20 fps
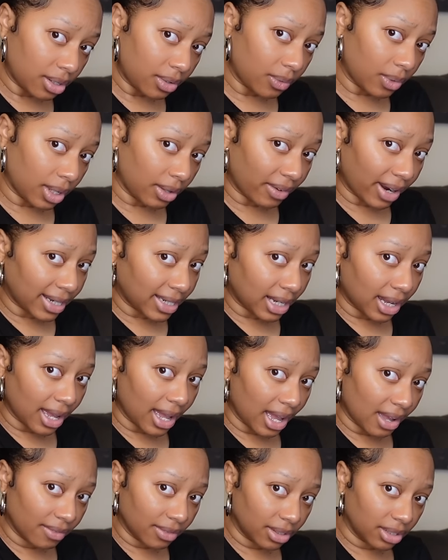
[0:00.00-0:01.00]
Well, right now I
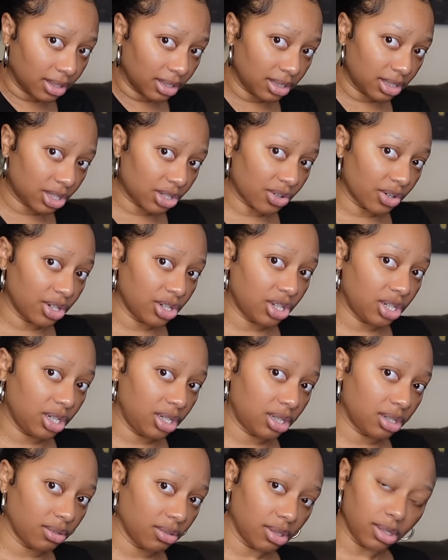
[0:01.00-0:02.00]
have a scrunchie,
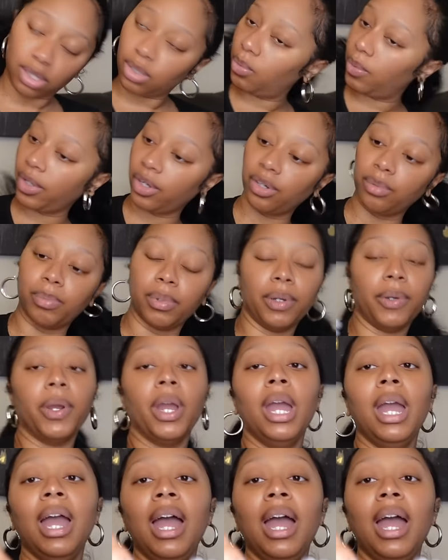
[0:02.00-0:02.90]
so it looks weird, but